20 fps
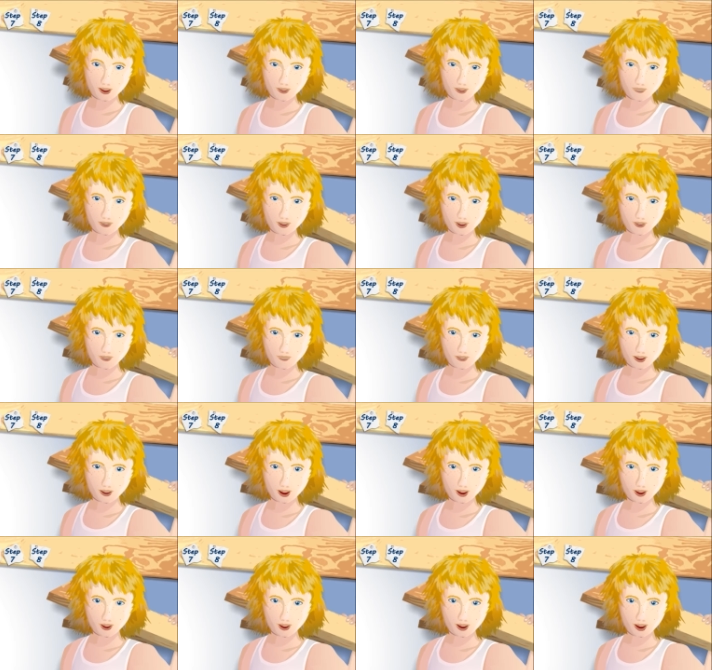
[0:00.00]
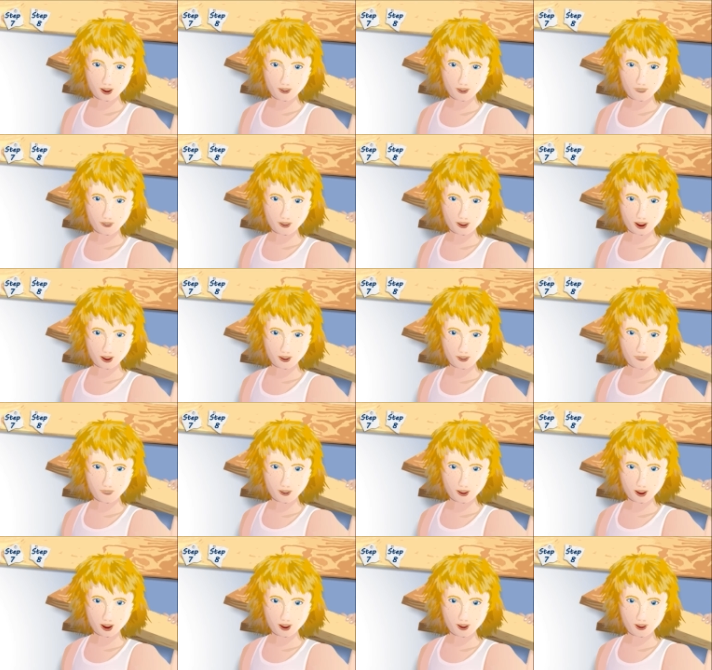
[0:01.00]
Assemble the wheels to the
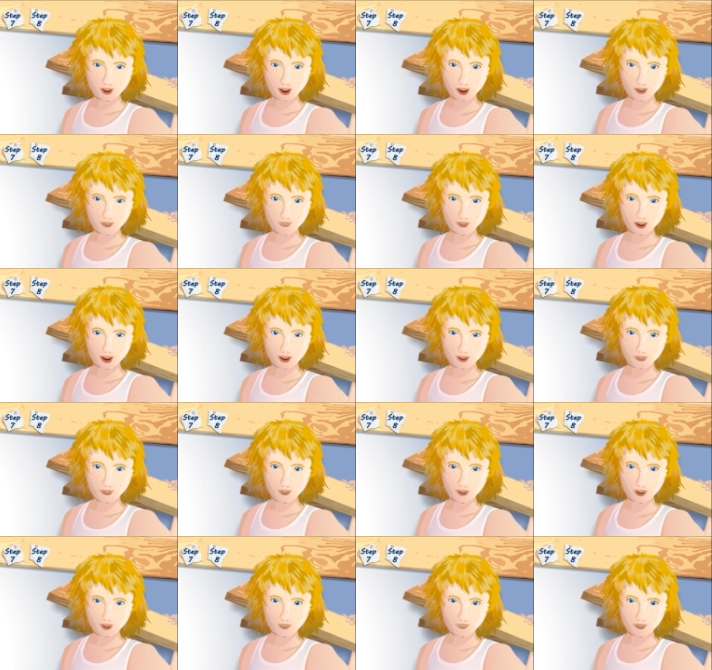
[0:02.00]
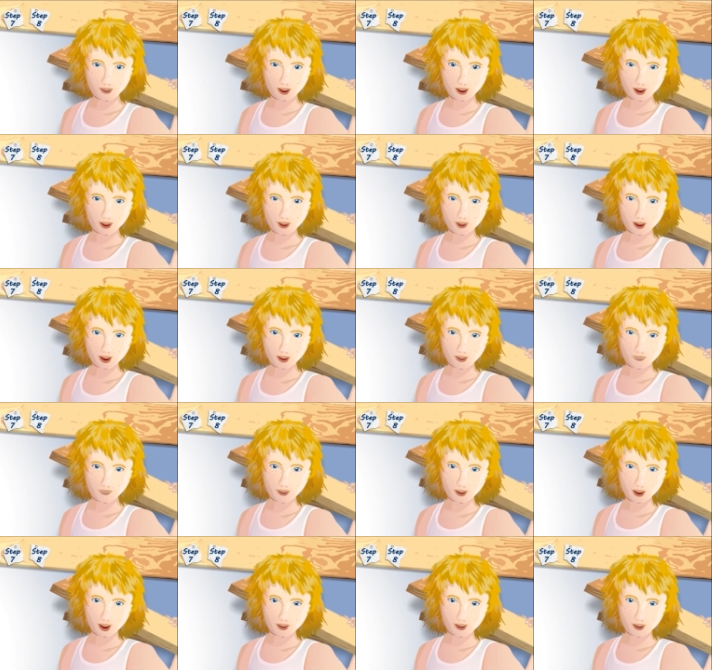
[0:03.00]
axle and place in their split pins,